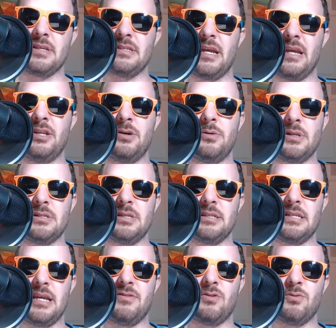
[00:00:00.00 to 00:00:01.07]
I know what it's like
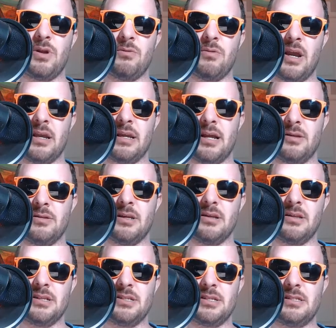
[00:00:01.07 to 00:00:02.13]
to have the Red Rocket out there.
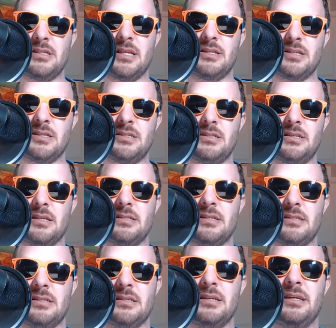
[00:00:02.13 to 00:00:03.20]
That just
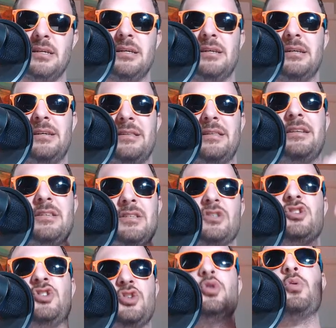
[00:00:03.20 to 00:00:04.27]
doesn't
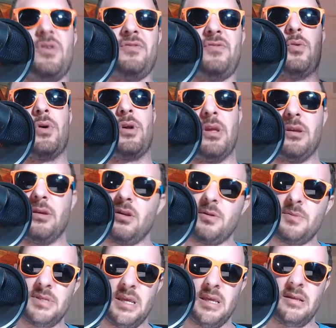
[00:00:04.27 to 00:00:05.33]
do it for you. You know what
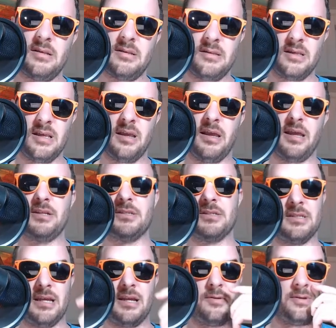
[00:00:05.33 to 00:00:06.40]
I'm saying? I
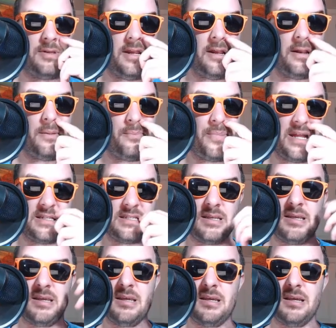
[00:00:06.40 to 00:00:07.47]
don't get it. But
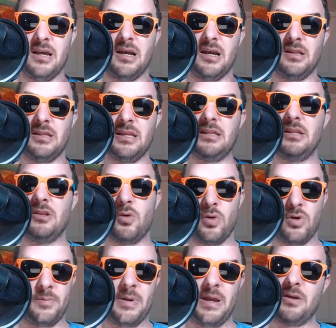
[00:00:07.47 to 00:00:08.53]
they need
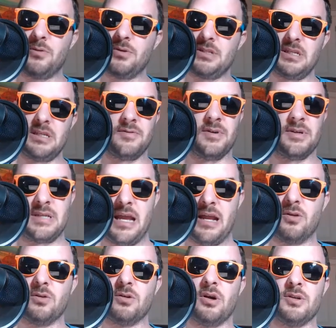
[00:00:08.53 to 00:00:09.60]
quarterback, receiver,
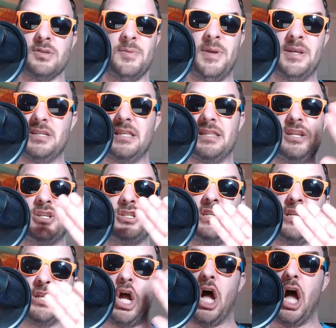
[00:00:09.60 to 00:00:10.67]
tackle, guard. So basically, they just
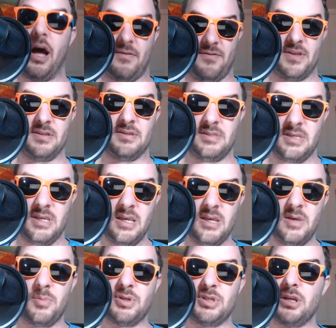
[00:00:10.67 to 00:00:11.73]
need offense,
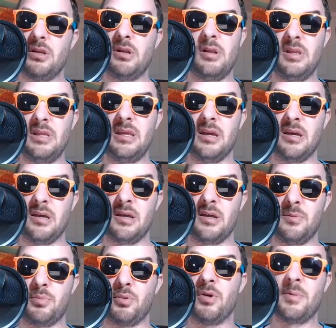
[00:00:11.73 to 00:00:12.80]
particularly
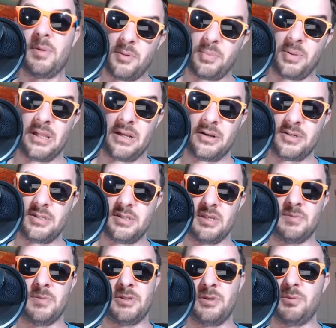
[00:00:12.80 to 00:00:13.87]
perimeter players,
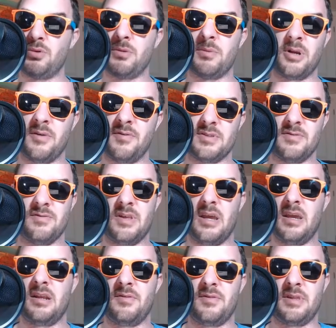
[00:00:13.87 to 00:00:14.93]
especially perimeter offensive
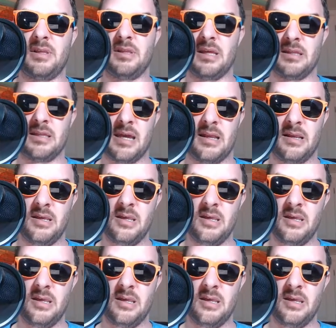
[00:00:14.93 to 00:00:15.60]
line, everything like that.